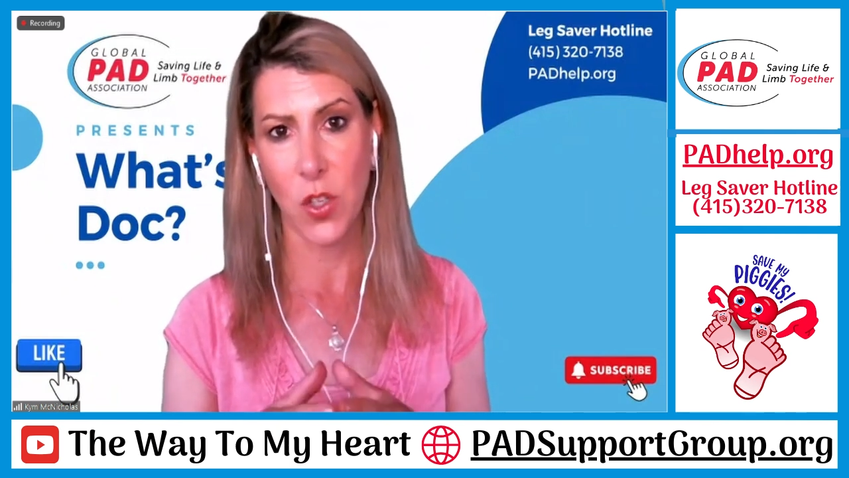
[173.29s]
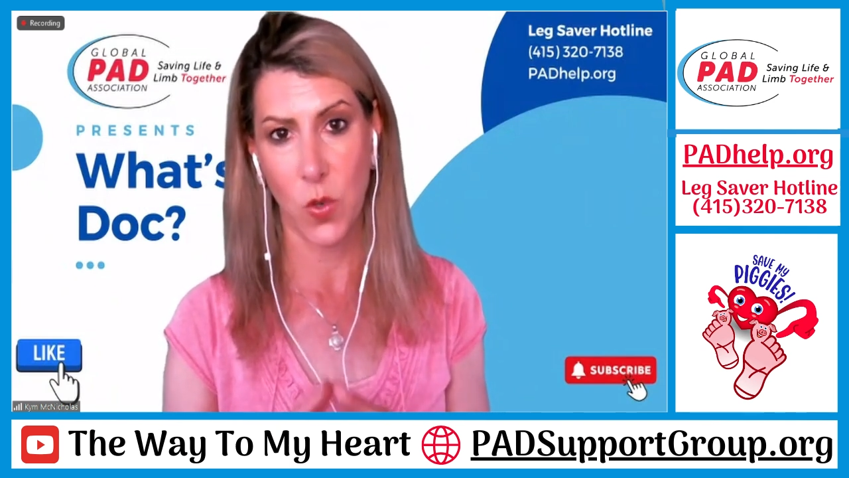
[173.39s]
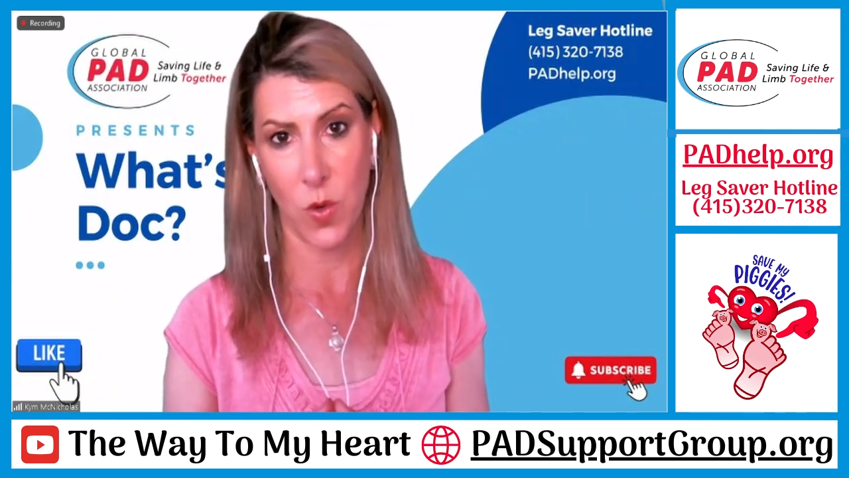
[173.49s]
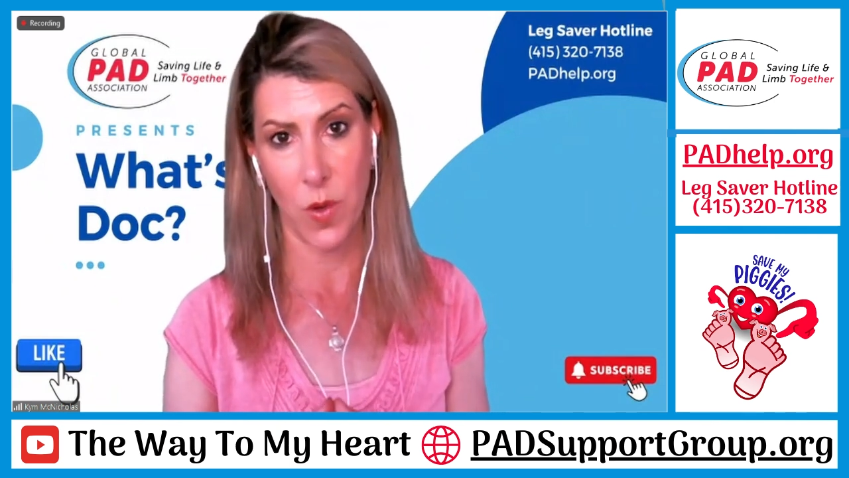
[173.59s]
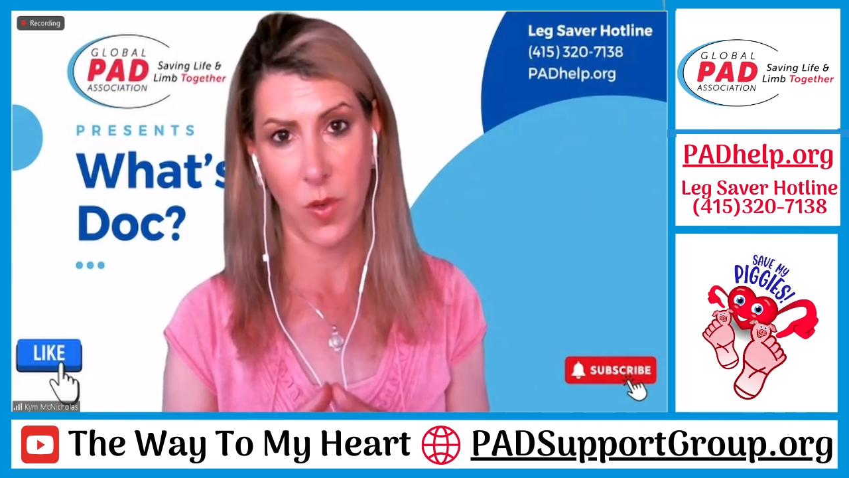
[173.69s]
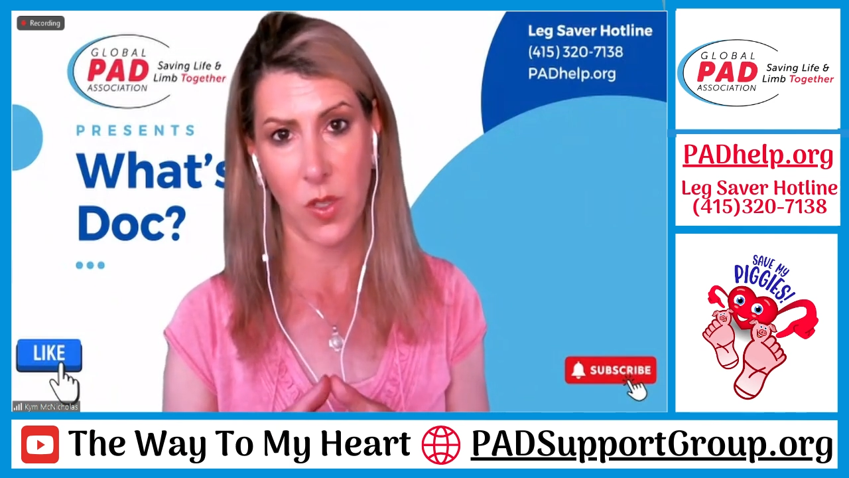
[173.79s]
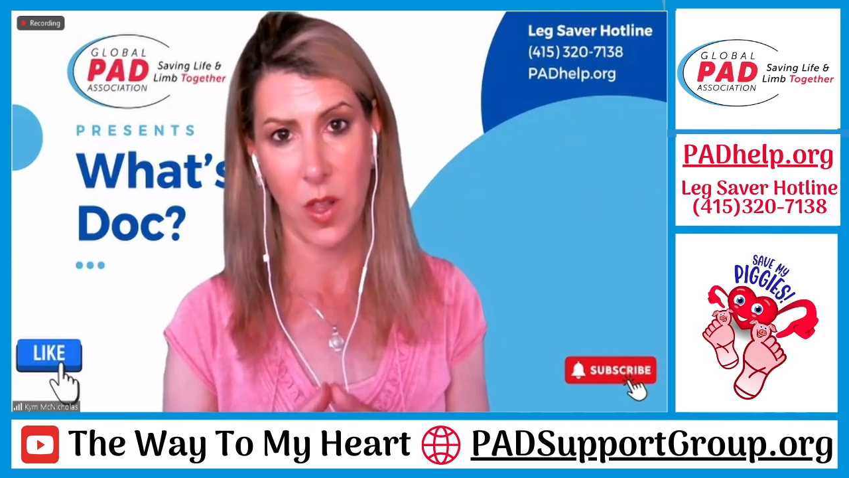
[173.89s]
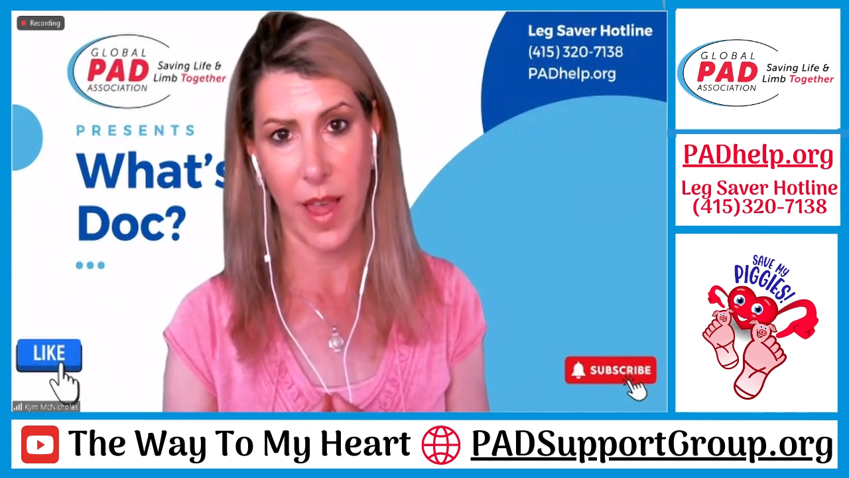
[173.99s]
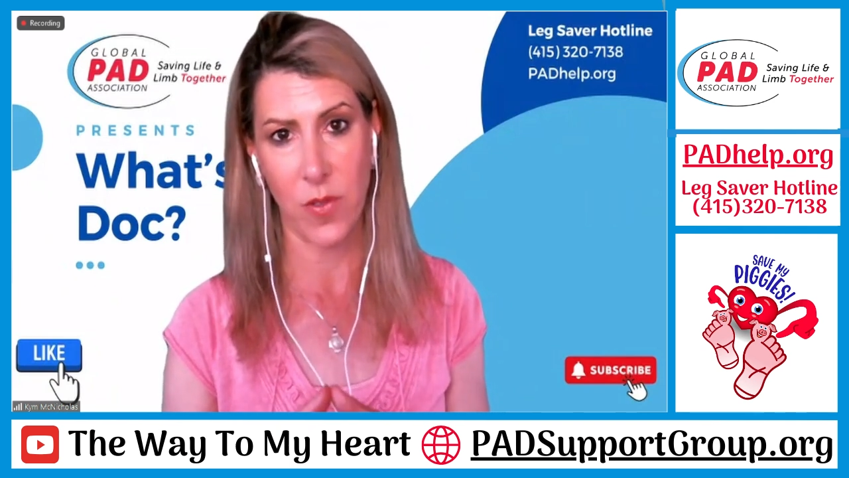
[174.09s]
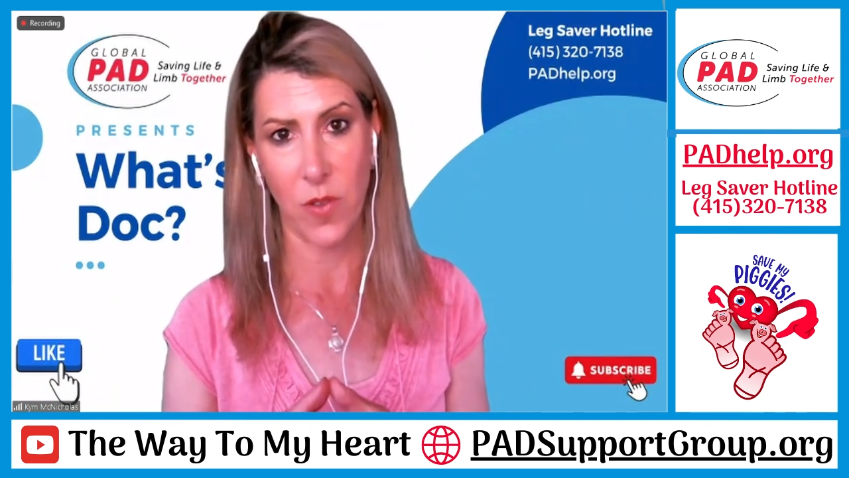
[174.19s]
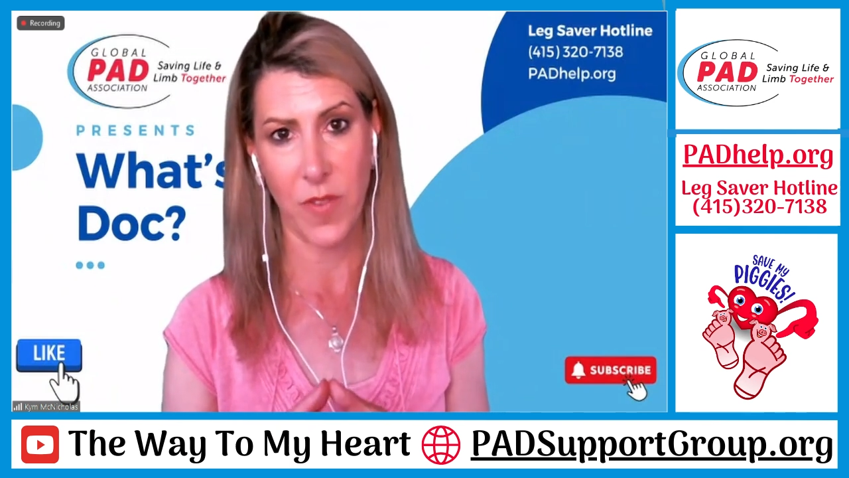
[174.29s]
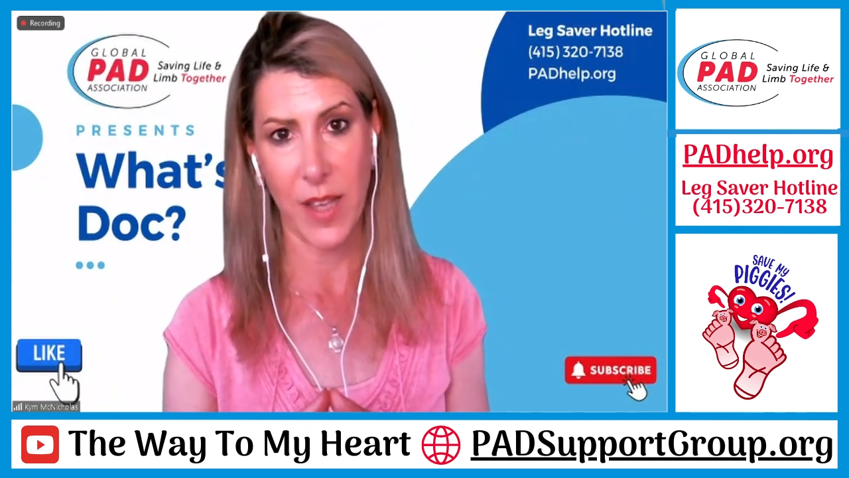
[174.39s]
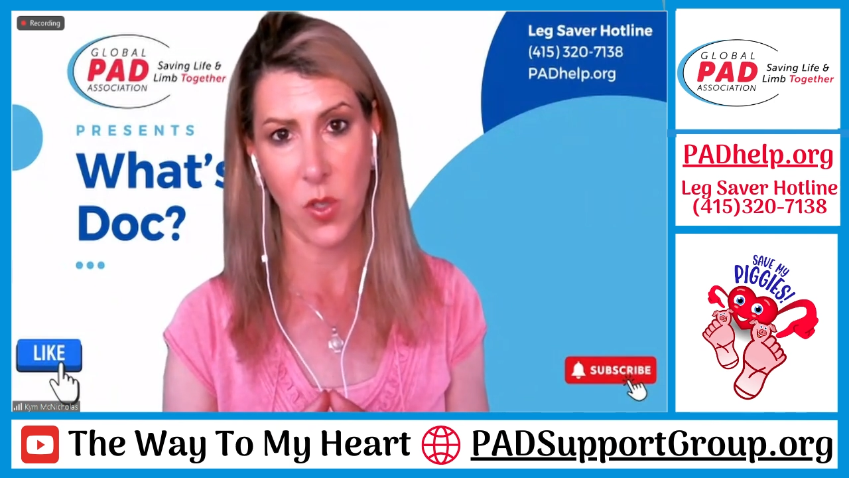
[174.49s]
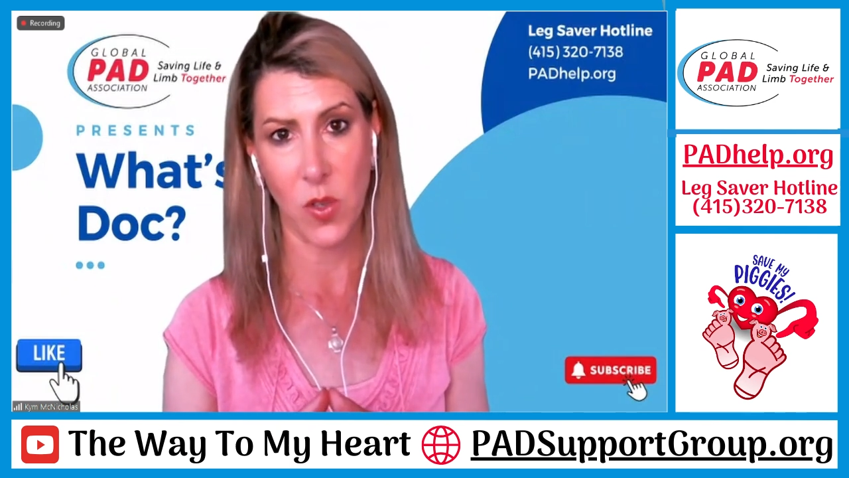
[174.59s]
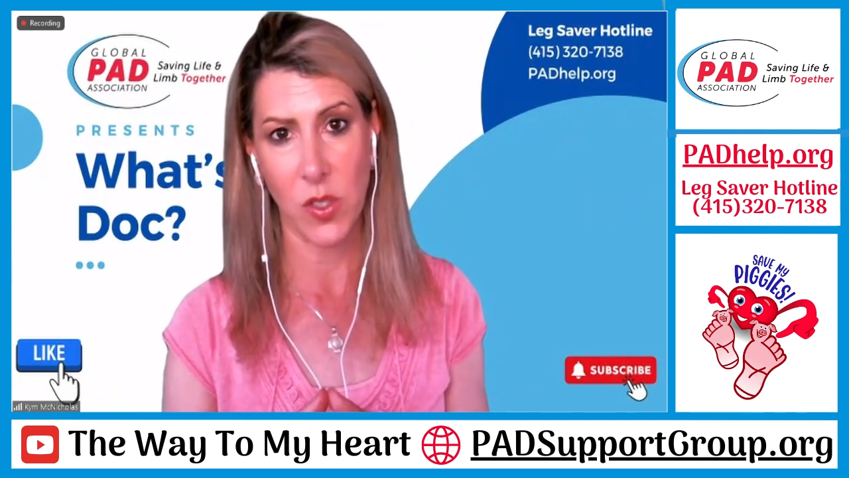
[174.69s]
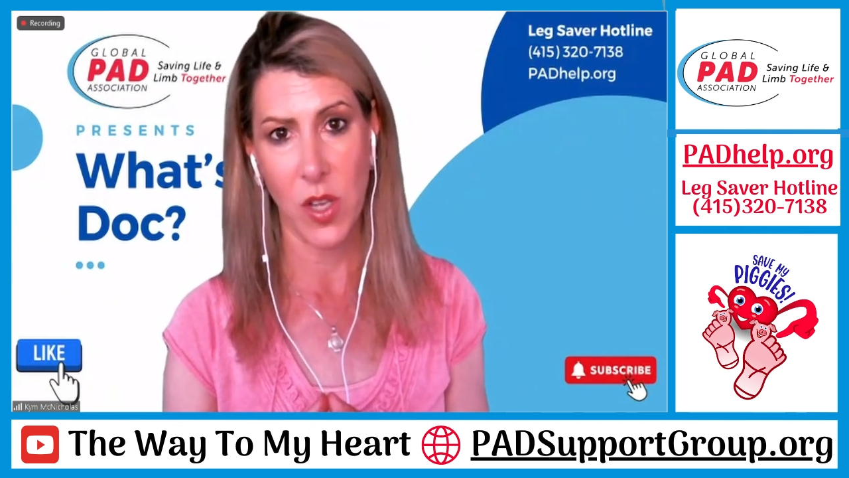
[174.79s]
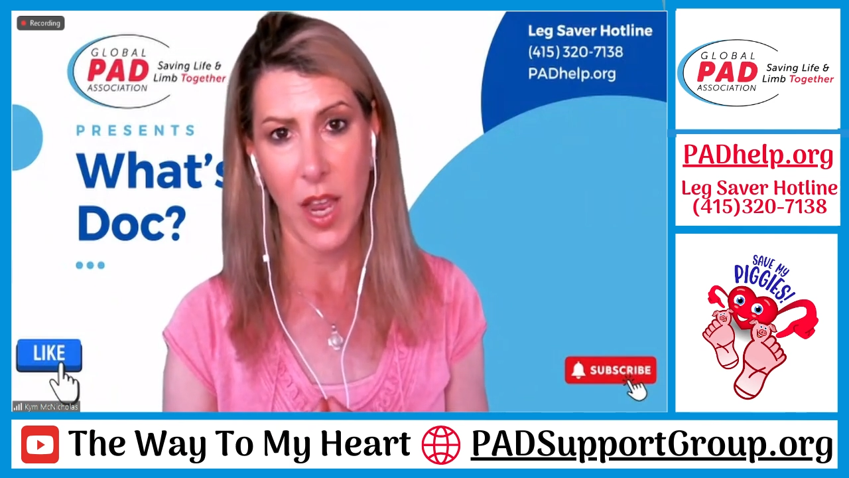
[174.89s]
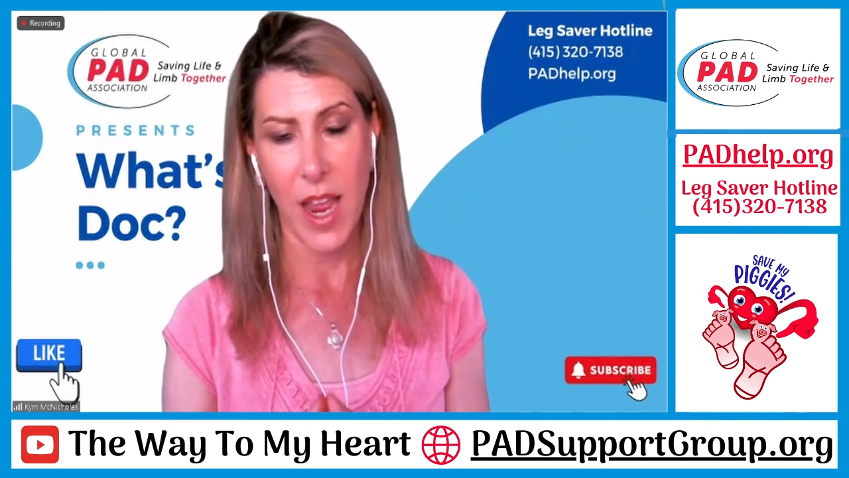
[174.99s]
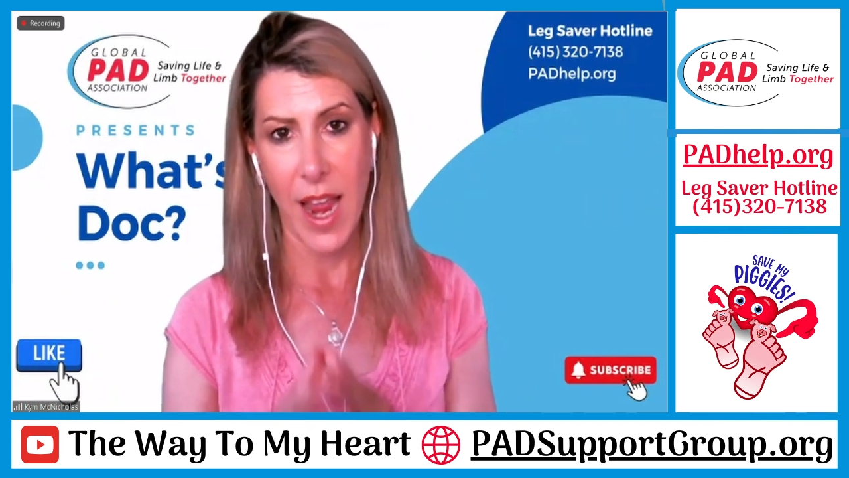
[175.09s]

to grow those collateral vessels.